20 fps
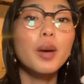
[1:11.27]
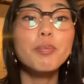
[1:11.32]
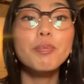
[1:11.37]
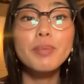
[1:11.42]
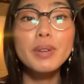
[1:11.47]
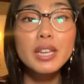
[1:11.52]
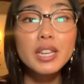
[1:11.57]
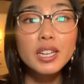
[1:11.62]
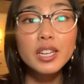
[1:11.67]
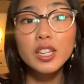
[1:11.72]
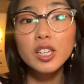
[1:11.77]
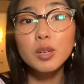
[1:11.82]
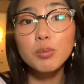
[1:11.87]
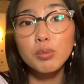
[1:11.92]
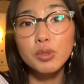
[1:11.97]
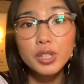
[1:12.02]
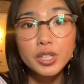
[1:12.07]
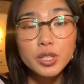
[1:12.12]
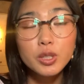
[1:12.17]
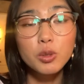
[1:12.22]
Being in a
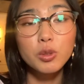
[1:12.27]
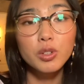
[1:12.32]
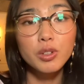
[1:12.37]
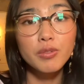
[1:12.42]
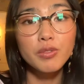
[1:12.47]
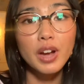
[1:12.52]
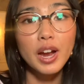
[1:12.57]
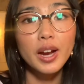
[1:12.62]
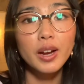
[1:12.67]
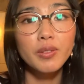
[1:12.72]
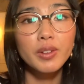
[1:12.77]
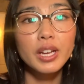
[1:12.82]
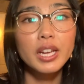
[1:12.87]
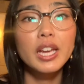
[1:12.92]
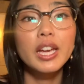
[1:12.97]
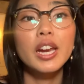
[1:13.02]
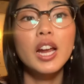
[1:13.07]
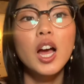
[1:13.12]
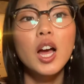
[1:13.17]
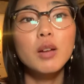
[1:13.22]
preschool environment
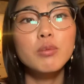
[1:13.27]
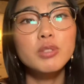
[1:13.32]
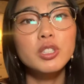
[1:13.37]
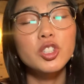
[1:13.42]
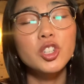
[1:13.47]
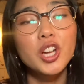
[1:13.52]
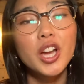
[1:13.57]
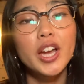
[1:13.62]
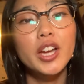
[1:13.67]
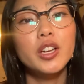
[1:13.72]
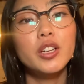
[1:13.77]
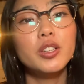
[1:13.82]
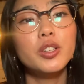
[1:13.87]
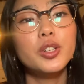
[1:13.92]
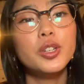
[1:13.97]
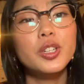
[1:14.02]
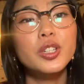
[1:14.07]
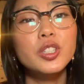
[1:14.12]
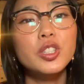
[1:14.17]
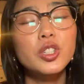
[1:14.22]
can help the child
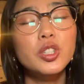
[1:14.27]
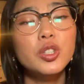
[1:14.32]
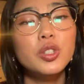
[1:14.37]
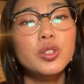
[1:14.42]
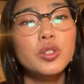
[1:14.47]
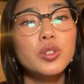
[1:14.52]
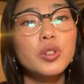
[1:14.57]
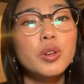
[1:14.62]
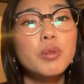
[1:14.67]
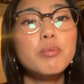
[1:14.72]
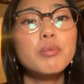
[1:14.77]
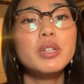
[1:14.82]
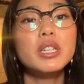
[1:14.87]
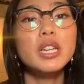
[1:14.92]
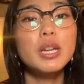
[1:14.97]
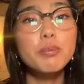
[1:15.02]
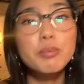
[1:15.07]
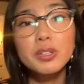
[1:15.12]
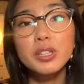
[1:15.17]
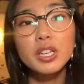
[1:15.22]
learn to
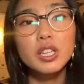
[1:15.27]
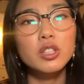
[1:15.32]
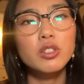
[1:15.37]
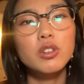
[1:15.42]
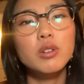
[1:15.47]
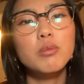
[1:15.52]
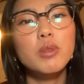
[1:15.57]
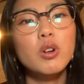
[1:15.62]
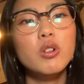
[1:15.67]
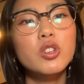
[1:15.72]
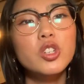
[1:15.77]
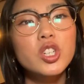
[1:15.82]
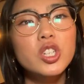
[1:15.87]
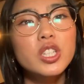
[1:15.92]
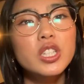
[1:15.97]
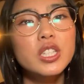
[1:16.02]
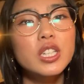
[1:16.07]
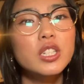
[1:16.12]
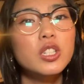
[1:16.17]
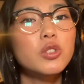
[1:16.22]
manipulate their
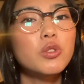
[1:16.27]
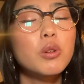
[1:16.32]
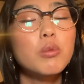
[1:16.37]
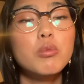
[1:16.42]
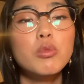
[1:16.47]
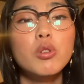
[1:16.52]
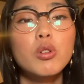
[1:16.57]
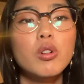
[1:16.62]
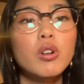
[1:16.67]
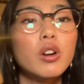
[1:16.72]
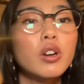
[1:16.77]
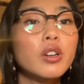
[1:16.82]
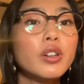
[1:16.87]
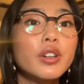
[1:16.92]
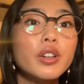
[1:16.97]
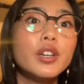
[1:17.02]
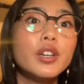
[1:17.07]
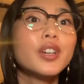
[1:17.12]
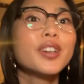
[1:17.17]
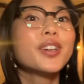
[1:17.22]
emotions into a more
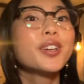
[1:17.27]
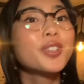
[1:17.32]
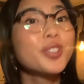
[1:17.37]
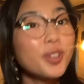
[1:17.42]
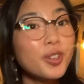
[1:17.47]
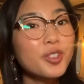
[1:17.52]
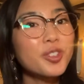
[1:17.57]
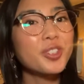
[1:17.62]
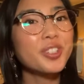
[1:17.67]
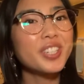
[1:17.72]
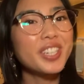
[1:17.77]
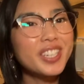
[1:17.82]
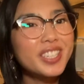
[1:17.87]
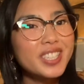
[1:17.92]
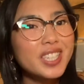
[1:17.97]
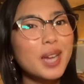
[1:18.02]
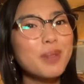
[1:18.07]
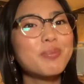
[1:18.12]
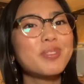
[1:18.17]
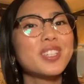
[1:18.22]
socially
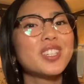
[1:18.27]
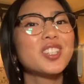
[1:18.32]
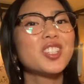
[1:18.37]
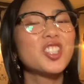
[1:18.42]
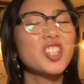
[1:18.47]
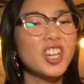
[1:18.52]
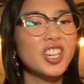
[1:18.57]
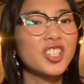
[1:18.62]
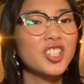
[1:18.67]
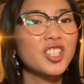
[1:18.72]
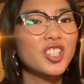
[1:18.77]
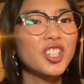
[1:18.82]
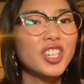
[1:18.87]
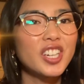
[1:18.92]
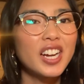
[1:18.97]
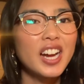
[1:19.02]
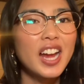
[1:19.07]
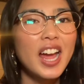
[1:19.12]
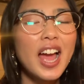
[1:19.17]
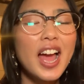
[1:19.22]
accepted
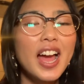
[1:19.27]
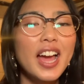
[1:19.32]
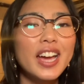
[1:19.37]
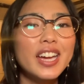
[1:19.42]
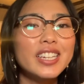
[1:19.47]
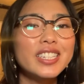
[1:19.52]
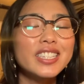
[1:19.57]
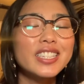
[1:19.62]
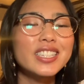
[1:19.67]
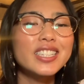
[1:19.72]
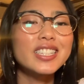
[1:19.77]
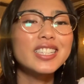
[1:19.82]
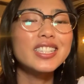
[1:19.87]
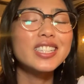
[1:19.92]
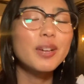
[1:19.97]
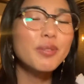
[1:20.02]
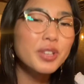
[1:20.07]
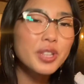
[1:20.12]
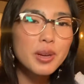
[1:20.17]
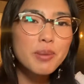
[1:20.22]
gesture, and
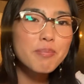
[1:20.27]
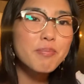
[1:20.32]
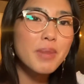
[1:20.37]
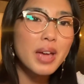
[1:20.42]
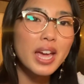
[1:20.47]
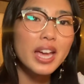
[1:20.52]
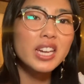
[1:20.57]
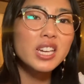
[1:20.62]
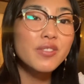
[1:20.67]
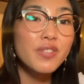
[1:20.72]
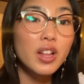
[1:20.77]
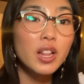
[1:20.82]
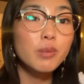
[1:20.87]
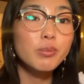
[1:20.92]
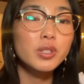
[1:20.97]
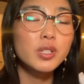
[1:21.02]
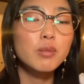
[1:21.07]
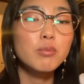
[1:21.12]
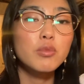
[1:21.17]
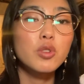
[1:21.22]
some of them may develop
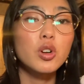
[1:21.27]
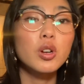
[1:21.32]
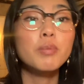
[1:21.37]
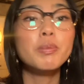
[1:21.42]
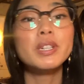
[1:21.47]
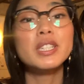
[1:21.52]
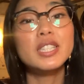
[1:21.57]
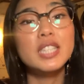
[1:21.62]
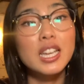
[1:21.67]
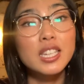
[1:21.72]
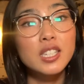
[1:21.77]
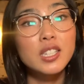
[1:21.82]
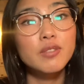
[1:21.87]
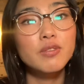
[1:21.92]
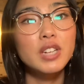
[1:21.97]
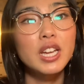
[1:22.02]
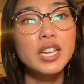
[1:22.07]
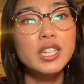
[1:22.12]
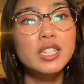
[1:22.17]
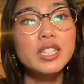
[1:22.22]
some more
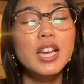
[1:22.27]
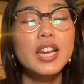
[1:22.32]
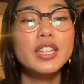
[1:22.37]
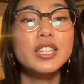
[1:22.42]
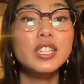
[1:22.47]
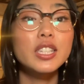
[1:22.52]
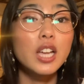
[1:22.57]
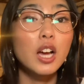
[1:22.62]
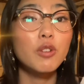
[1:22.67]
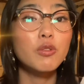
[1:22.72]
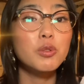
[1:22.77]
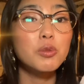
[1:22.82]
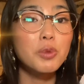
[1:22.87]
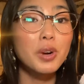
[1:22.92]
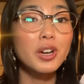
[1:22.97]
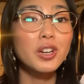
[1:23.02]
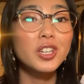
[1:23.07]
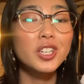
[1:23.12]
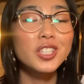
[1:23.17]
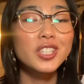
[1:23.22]
possessiveness and
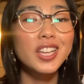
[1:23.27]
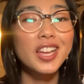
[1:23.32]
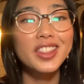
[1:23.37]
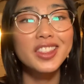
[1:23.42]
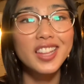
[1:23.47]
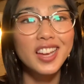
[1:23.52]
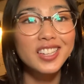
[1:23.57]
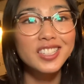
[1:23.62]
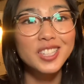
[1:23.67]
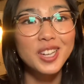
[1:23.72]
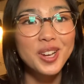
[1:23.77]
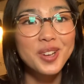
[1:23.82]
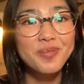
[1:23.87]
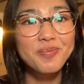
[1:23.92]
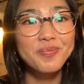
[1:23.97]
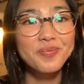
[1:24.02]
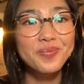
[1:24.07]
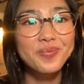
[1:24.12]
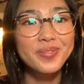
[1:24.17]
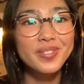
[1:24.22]
self-awareness at that time.
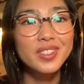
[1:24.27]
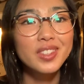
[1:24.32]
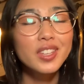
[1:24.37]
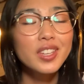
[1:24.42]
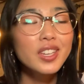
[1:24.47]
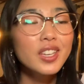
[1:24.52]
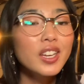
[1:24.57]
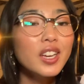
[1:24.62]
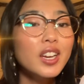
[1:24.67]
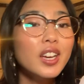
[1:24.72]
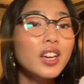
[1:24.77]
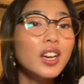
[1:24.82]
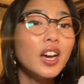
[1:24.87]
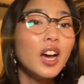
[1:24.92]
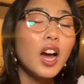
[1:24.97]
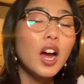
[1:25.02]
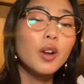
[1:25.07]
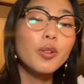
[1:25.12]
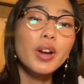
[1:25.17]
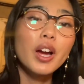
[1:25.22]

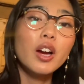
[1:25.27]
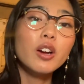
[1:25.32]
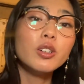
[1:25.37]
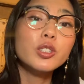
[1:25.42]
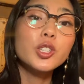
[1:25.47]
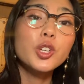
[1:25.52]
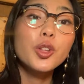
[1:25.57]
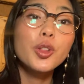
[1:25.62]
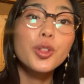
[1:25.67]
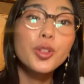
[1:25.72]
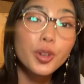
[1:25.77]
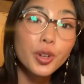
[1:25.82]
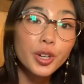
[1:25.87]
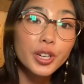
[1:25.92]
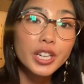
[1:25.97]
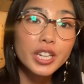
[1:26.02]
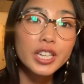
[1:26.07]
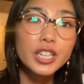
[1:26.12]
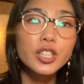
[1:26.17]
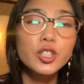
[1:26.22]
Around
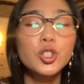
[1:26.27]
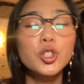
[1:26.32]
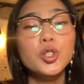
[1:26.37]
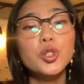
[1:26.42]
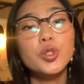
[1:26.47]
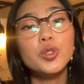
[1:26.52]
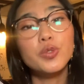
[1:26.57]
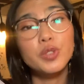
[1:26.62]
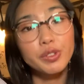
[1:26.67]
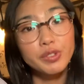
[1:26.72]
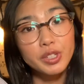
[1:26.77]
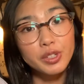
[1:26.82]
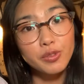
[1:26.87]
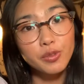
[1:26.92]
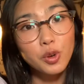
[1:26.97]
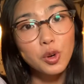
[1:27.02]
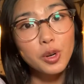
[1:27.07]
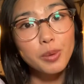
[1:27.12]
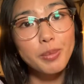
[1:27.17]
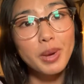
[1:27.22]
30 to
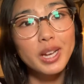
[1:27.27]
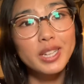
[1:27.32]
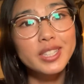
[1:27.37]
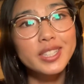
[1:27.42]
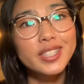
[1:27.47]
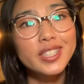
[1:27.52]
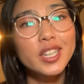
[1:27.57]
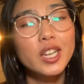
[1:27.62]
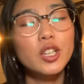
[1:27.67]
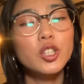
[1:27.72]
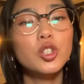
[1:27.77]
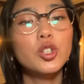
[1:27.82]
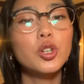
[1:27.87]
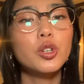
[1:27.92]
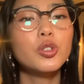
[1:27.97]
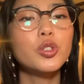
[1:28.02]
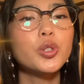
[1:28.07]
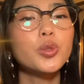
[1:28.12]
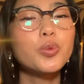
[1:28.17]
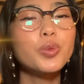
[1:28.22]
54 months,
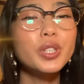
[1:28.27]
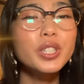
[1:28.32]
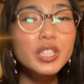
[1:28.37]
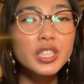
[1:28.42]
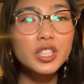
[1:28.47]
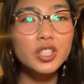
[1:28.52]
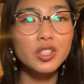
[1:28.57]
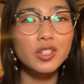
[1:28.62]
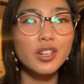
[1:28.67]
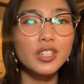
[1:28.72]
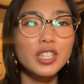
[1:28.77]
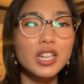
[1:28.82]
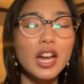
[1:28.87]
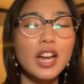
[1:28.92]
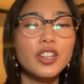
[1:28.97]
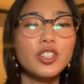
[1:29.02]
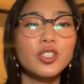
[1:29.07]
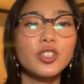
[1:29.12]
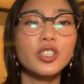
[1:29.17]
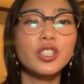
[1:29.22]
children really start to
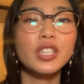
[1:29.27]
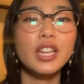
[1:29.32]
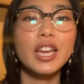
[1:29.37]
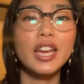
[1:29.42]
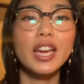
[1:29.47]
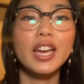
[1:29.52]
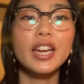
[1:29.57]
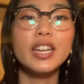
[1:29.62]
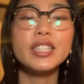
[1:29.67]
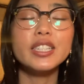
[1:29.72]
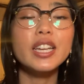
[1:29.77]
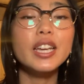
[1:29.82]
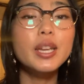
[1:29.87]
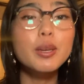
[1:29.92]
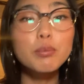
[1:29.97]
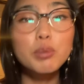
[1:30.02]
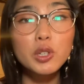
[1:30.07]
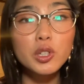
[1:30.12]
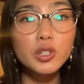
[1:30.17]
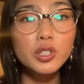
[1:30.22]
understand
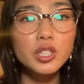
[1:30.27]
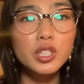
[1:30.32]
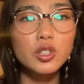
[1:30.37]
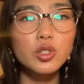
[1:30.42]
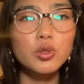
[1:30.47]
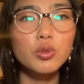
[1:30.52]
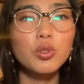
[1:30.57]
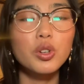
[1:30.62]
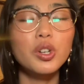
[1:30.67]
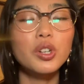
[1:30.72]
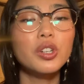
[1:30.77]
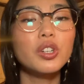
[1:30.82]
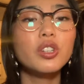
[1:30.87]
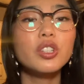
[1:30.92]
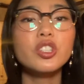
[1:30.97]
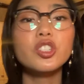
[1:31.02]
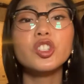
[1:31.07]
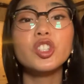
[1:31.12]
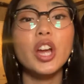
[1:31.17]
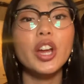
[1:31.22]
impulse control,
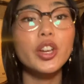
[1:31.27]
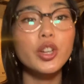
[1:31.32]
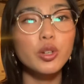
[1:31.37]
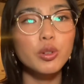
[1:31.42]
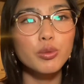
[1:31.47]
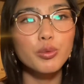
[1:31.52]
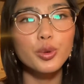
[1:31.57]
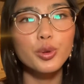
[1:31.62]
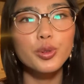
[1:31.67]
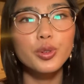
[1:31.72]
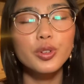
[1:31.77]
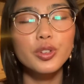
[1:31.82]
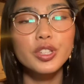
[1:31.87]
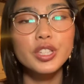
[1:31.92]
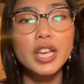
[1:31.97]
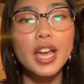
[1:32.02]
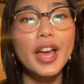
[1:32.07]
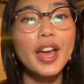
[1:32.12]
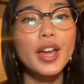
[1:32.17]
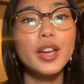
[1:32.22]
gender roles,
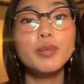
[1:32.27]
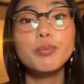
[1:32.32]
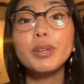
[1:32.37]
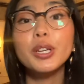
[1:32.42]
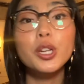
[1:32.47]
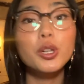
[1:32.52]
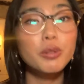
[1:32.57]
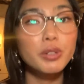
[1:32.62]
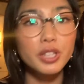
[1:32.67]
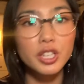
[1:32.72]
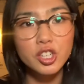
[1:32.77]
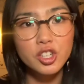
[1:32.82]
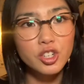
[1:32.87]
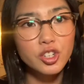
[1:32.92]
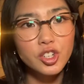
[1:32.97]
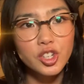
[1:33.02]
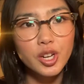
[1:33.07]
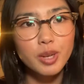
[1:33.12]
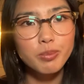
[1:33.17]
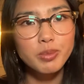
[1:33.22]
and peer
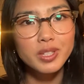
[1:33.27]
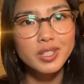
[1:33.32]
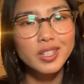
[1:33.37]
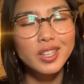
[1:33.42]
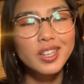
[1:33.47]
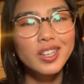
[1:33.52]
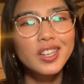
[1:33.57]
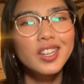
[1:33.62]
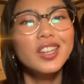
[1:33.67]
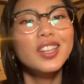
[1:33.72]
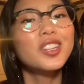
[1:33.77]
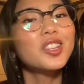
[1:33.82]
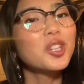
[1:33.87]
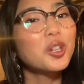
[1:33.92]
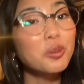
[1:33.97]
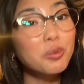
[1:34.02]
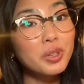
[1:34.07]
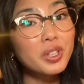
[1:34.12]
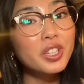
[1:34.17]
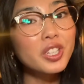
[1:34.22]
relationships.
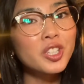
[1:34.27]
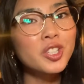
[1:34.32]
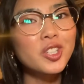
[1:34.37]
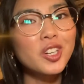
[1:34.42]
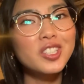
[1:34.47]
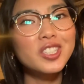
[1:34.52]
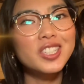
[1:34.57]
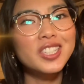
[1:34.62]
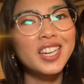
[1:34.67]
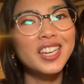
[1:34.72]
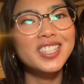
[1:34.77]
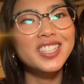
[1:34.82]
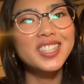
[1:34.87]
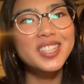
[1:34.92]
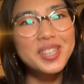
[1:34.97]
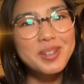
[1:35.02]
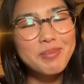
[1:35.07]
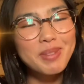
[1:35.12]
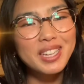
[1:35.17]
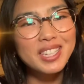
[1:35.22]
They'll really start to test
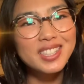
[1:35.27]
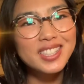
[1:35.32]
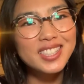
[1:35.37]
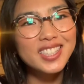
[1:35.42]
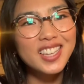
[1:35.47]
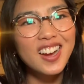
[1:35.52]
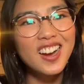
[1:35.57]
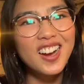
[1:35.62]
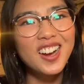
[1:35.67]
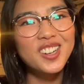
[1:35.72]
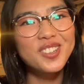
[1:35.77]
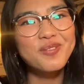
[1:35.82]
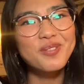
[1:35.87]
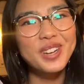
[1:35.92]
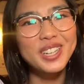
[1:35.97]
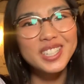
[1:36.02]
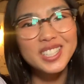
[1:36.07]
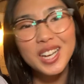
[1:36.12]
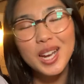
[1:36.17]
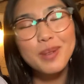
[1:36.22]
limits on
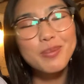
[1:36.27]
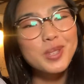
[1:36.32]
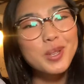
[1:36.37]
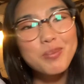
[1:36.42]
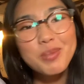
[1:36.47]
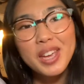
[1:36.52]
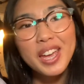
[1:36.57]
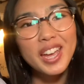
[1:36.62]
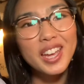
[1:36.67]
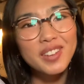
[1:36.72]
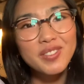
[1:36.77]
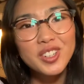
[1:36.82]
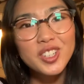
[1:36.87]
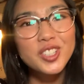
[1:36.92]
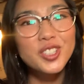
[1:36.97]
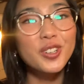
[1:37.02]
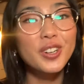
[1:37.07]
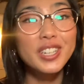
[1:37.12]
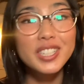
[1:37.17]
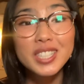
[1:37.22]
what types of
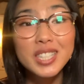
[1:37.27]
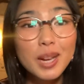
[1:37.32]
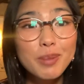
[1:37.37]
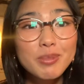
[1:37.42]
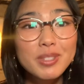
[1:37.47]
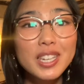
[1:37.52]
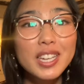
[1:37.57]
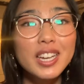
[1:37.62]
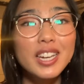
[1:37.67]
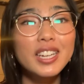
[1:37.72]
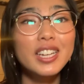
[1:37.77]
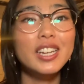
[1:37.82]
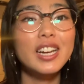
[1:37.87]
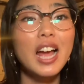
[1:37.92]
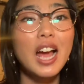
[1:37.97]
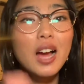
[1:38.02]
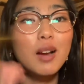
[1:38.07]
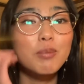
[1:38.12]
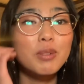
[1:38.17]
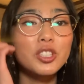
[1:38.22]
behaviors are accepted and
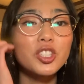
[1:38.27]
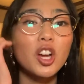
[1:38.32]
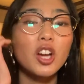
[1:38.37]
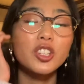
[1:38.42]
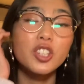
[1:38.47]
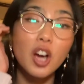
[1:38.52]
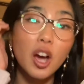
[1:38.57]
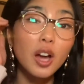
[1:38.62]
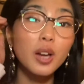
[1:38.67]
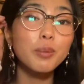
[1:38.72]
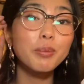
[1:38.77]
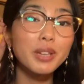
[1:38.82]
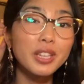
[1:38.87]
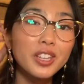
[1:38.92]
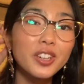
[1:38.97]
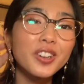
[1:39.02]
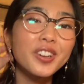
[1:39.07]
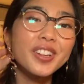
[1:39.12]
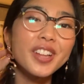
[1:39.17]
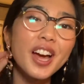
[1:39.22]
how much autonomy
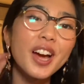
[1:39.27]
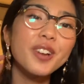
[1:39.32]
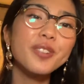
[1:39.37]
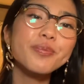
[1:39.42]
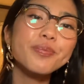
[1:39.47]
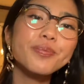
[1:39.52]
they're allowed.